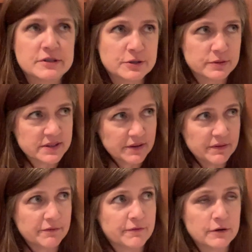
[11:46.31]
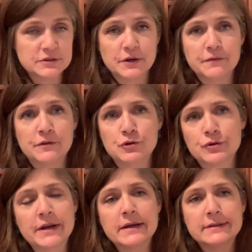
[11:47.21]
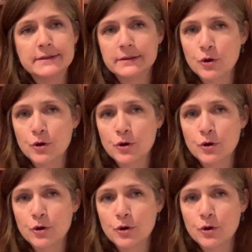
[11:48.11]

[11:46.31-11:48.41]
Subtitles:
so stuff that falls off the trees and